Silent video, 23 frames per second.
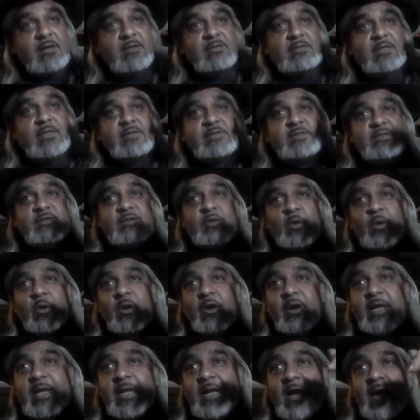the
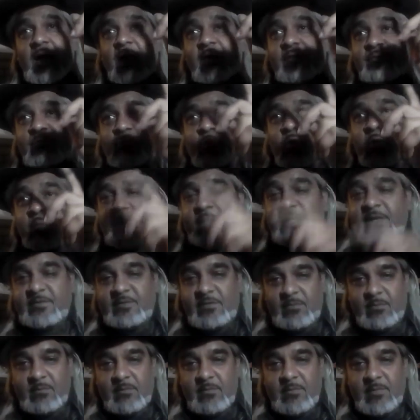story of
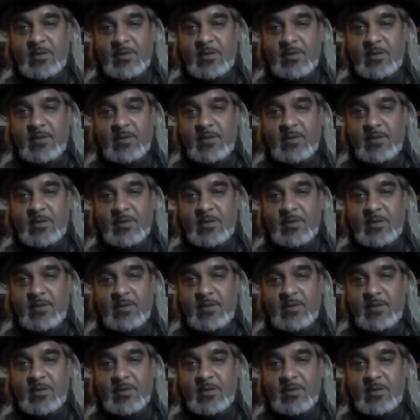Mormonism,